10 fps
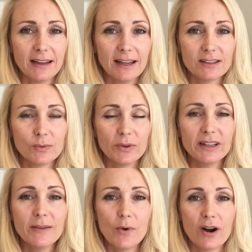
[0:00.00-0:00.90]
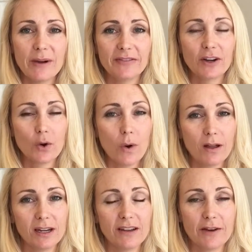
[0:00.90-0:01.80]
it's really more about the
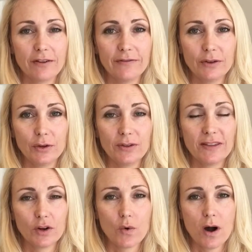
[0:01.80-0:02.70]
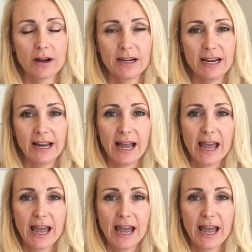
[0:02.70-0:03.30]
quality of our food than the quantity.